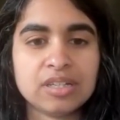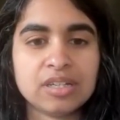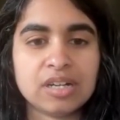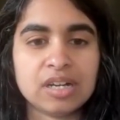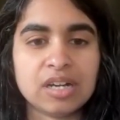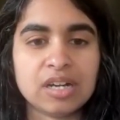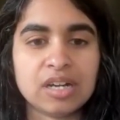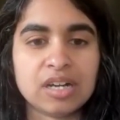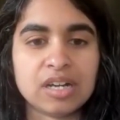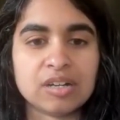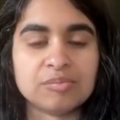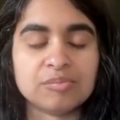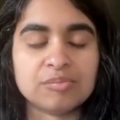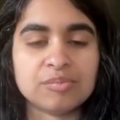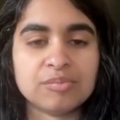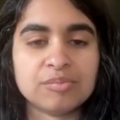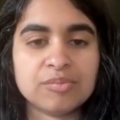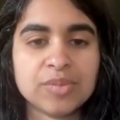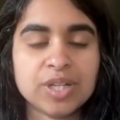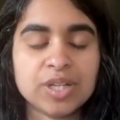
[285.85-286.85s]

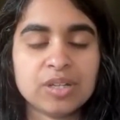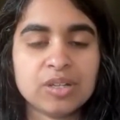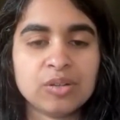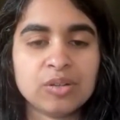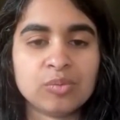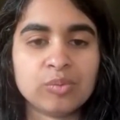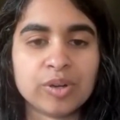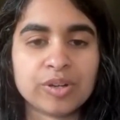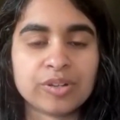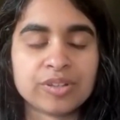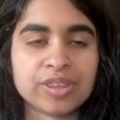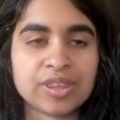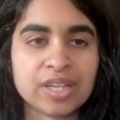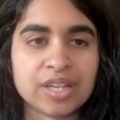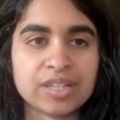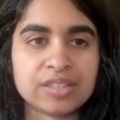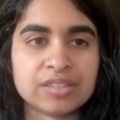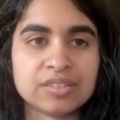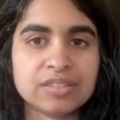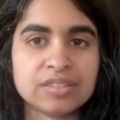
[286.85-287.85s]
Um, what are
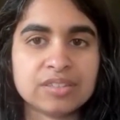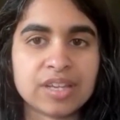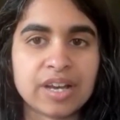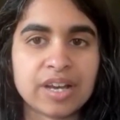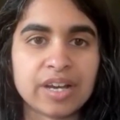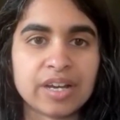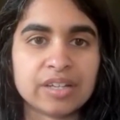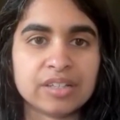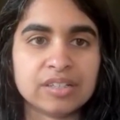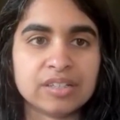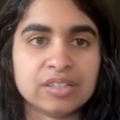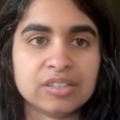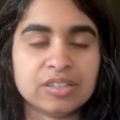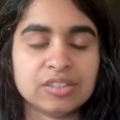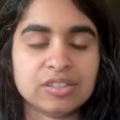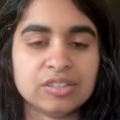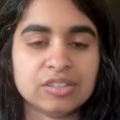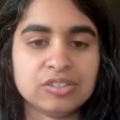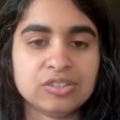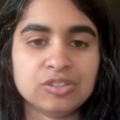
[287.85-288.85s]
things that
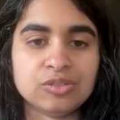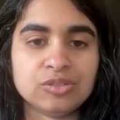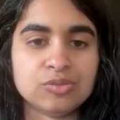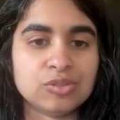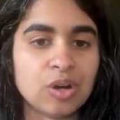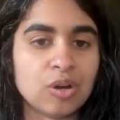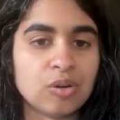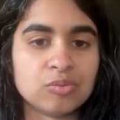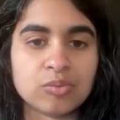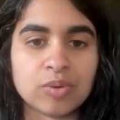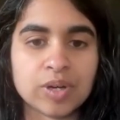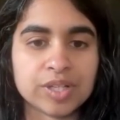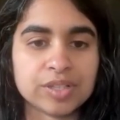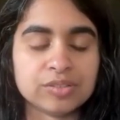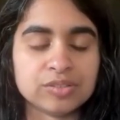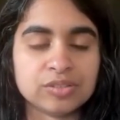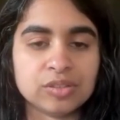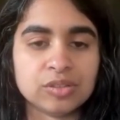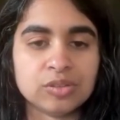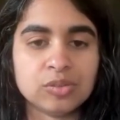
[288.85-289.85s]
you don't want to
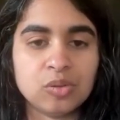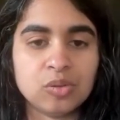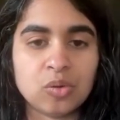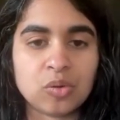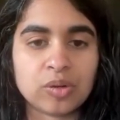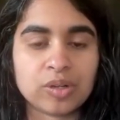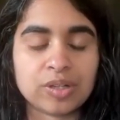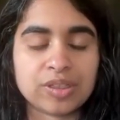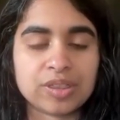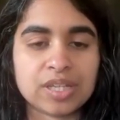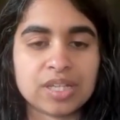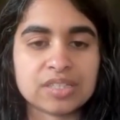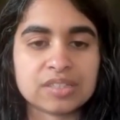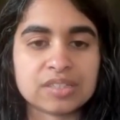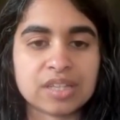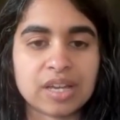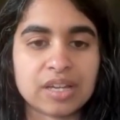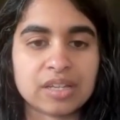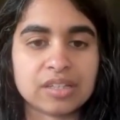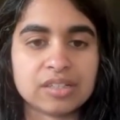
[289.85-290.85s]
do, or things
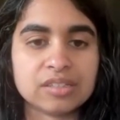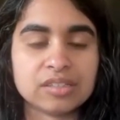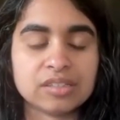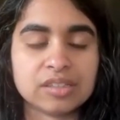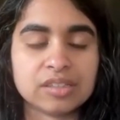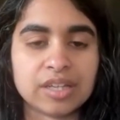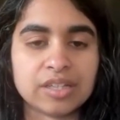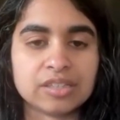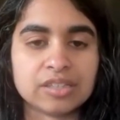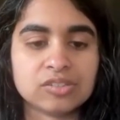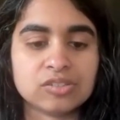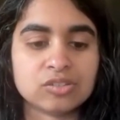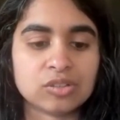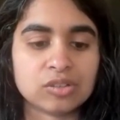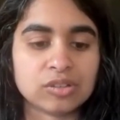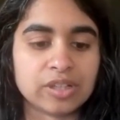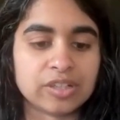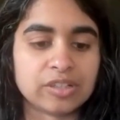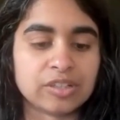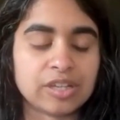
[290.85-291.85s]
that like,
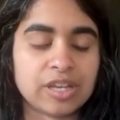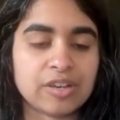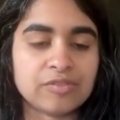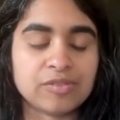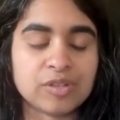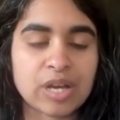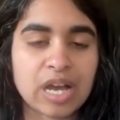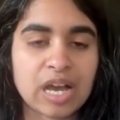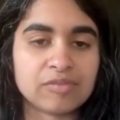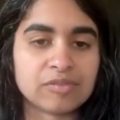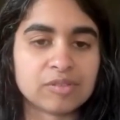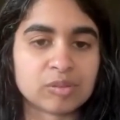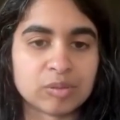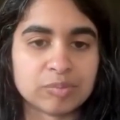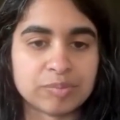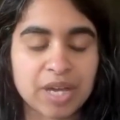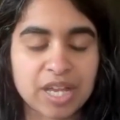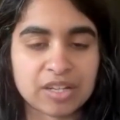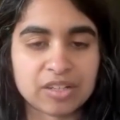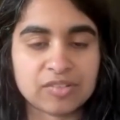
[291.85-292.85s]
so like if you have a
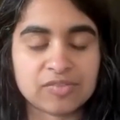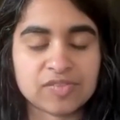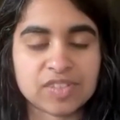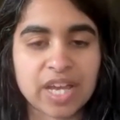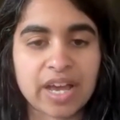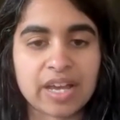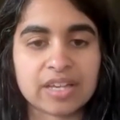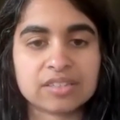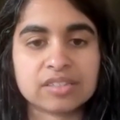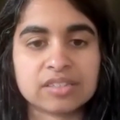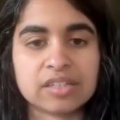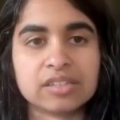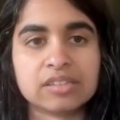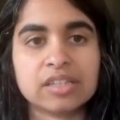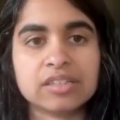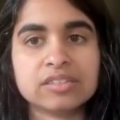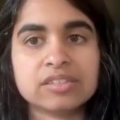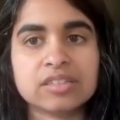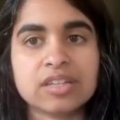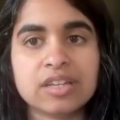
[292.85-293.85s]
repetitive task, like
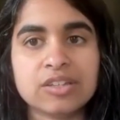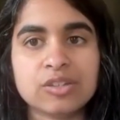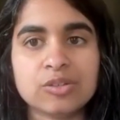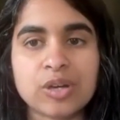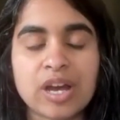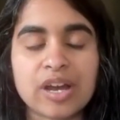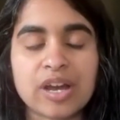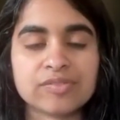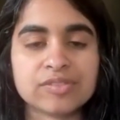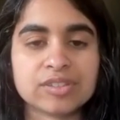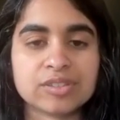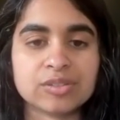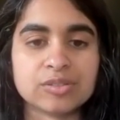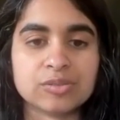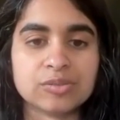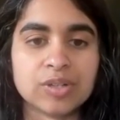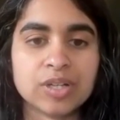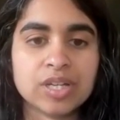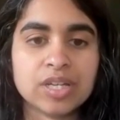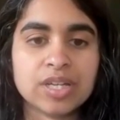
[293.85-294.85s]
let's say you have
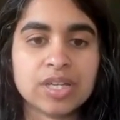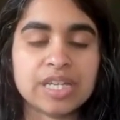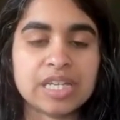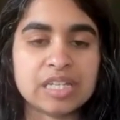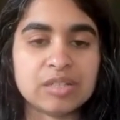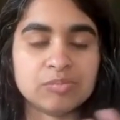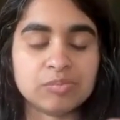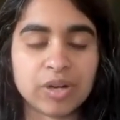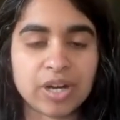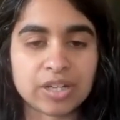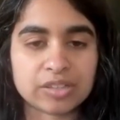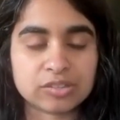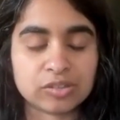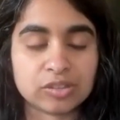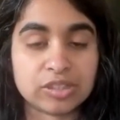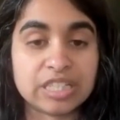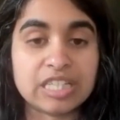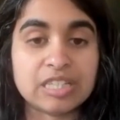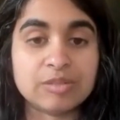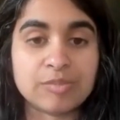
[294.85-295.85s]
to inbox
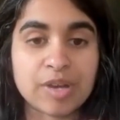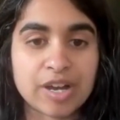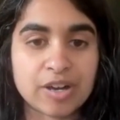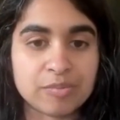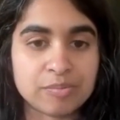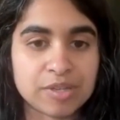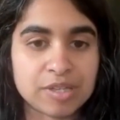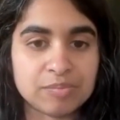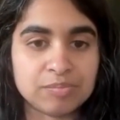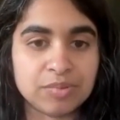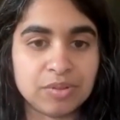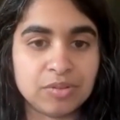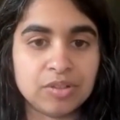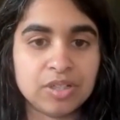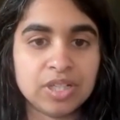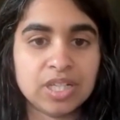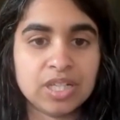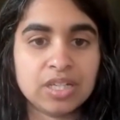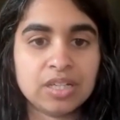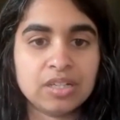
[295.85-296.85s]
or email
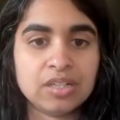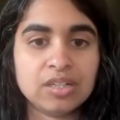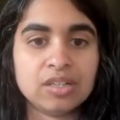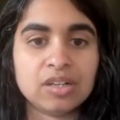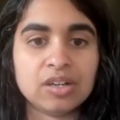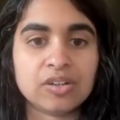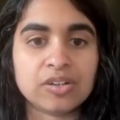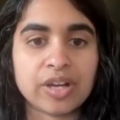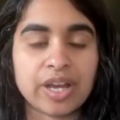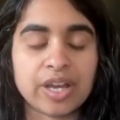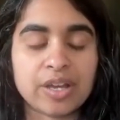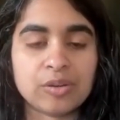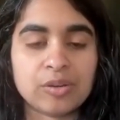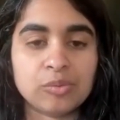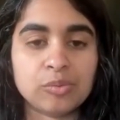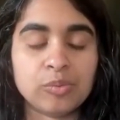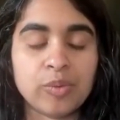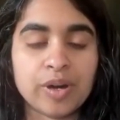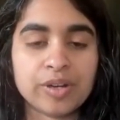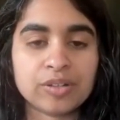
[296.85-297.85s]
people. okay,
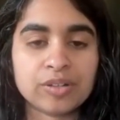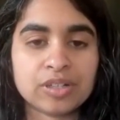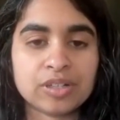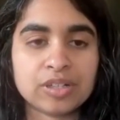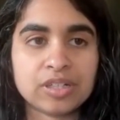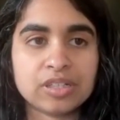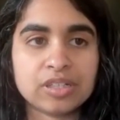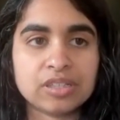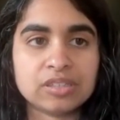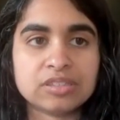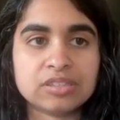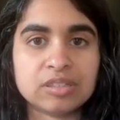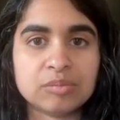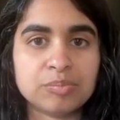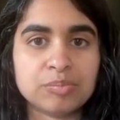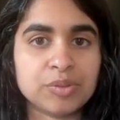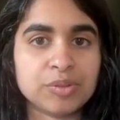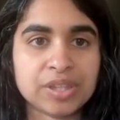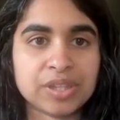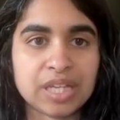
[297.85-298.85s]
what are
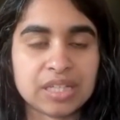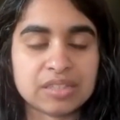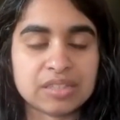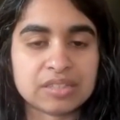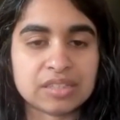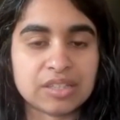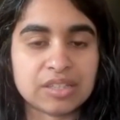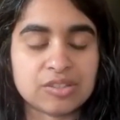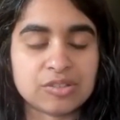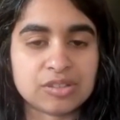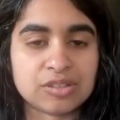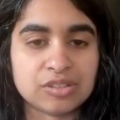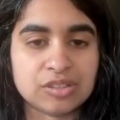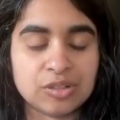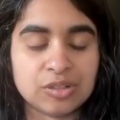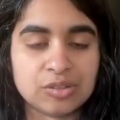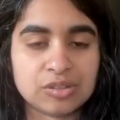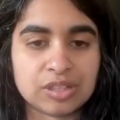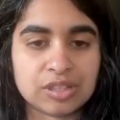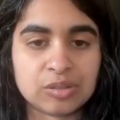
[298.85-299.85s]
simple things that you can
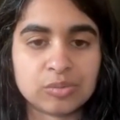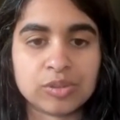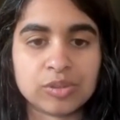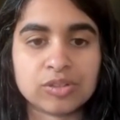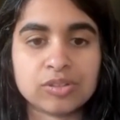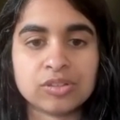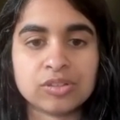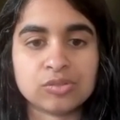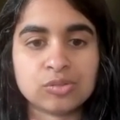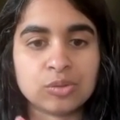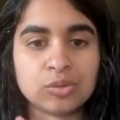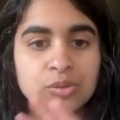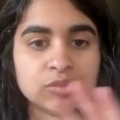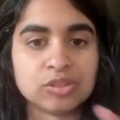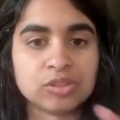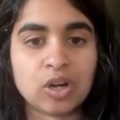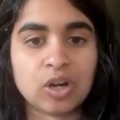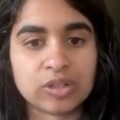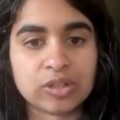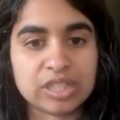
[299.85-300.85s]
use? Like, what are
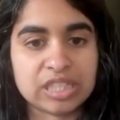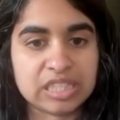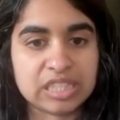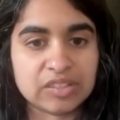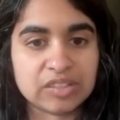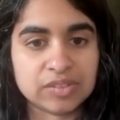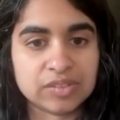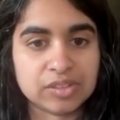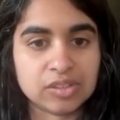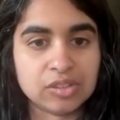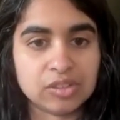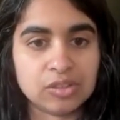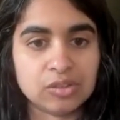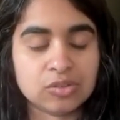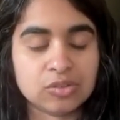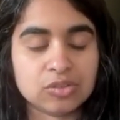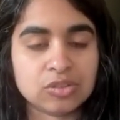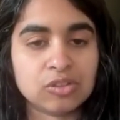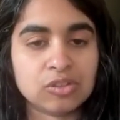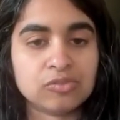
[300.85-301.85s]
tools already given to you?
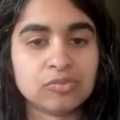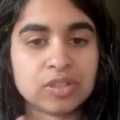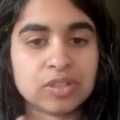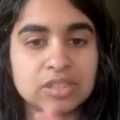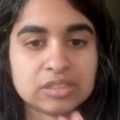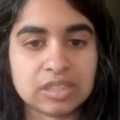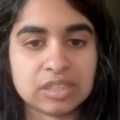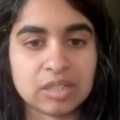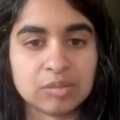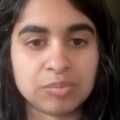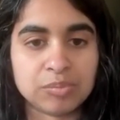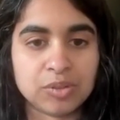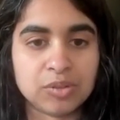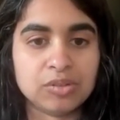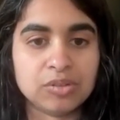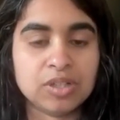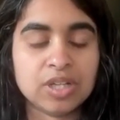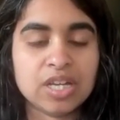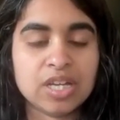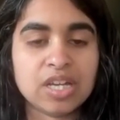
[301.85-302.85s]
So, for
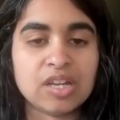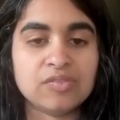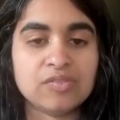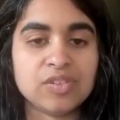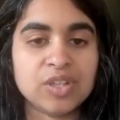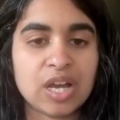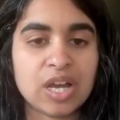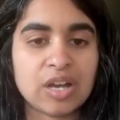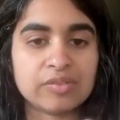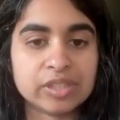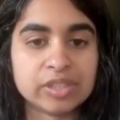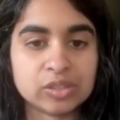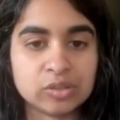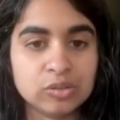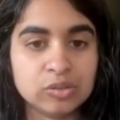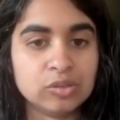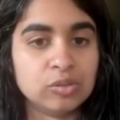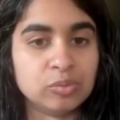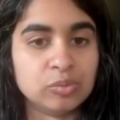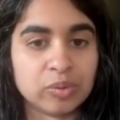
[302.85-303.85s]
example, if you have a
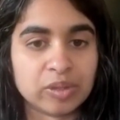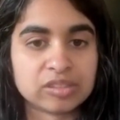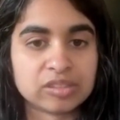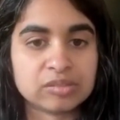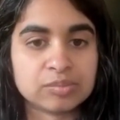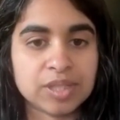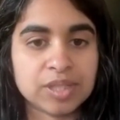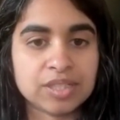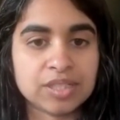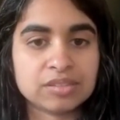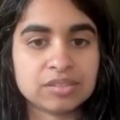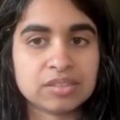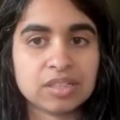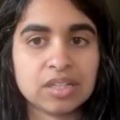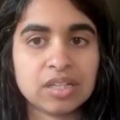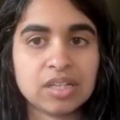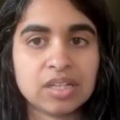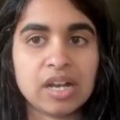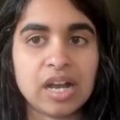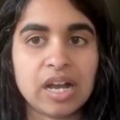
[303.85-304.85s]
Google Workspace,
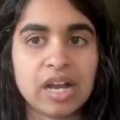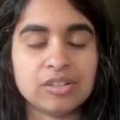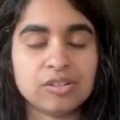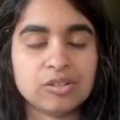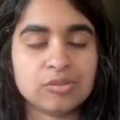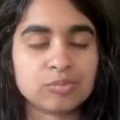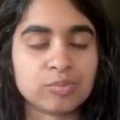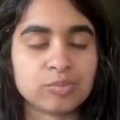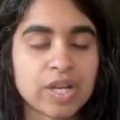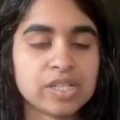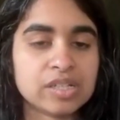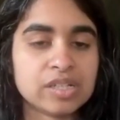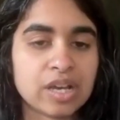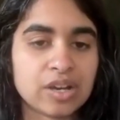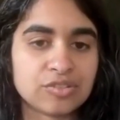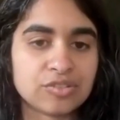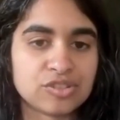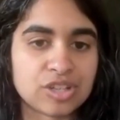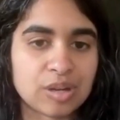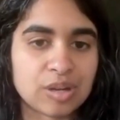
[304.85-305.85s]
I know right
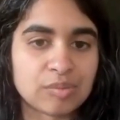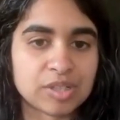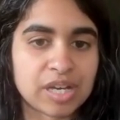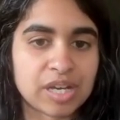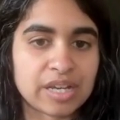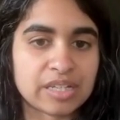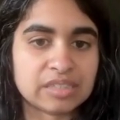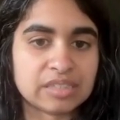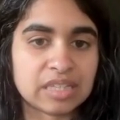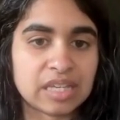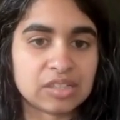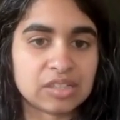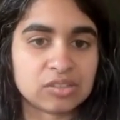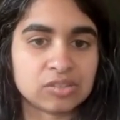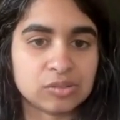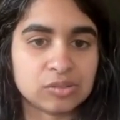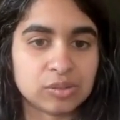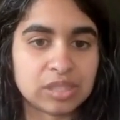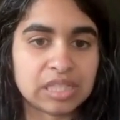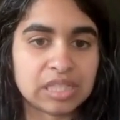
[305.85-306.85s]
now Gemini is
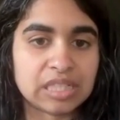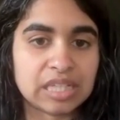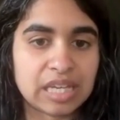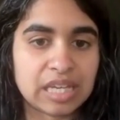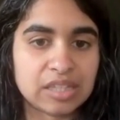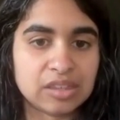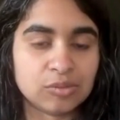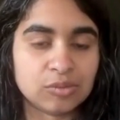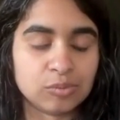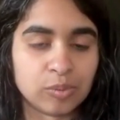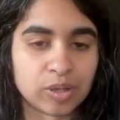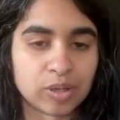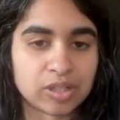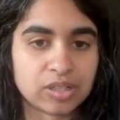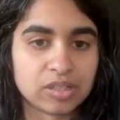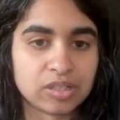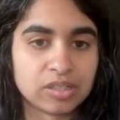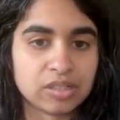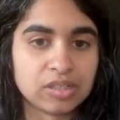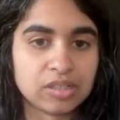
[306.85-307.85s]
included in the
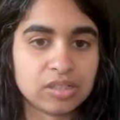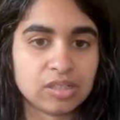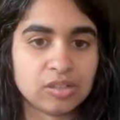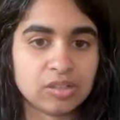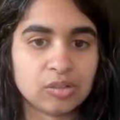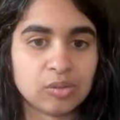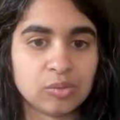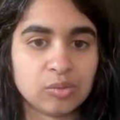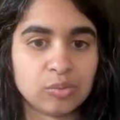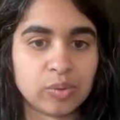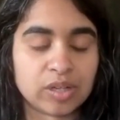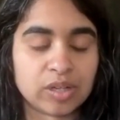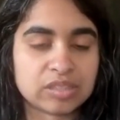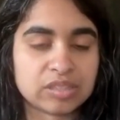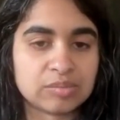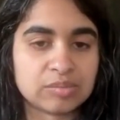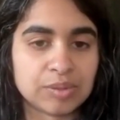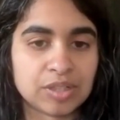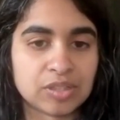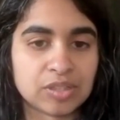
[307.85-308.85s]

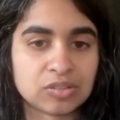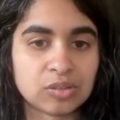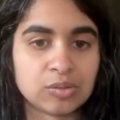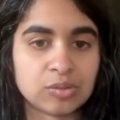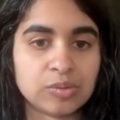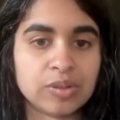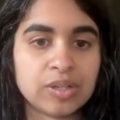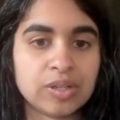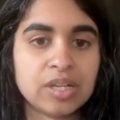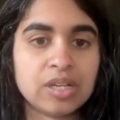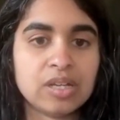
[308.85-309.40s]
workspace. So,